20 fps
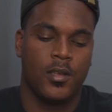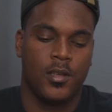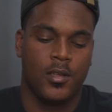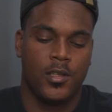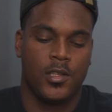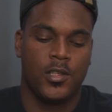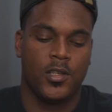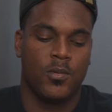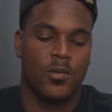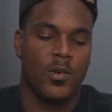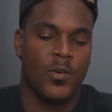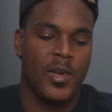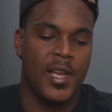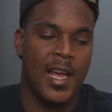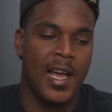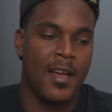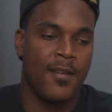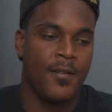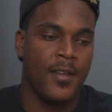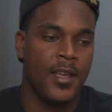So what we
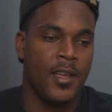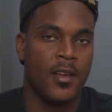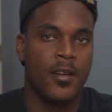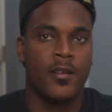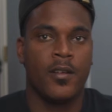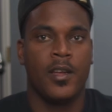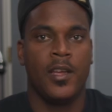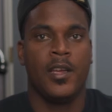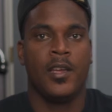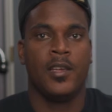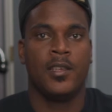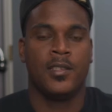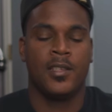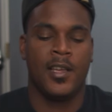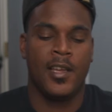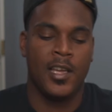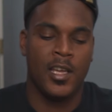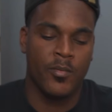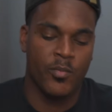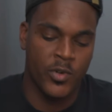have here is
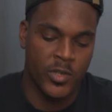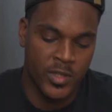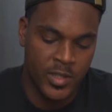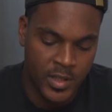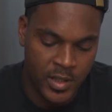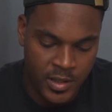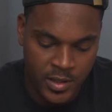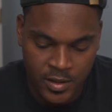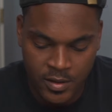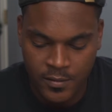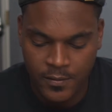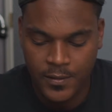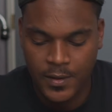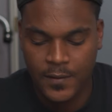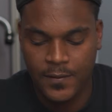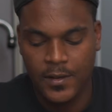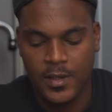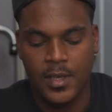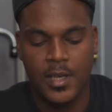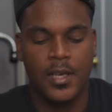a Precision
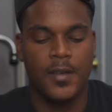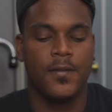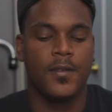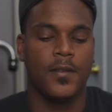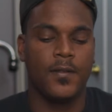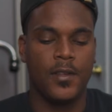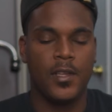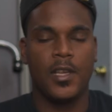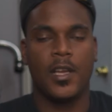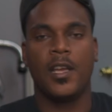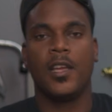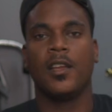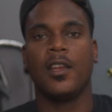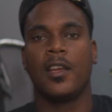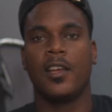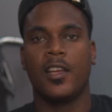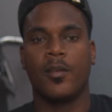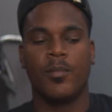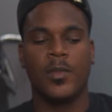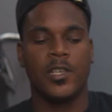5858,
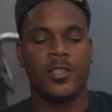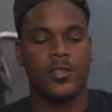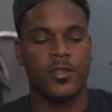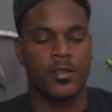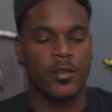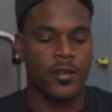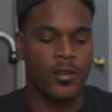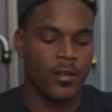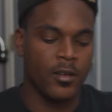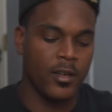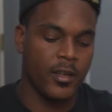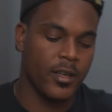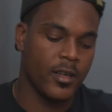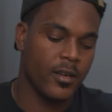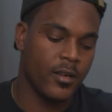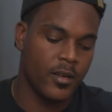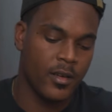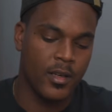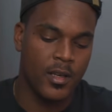like I mentioned earlier.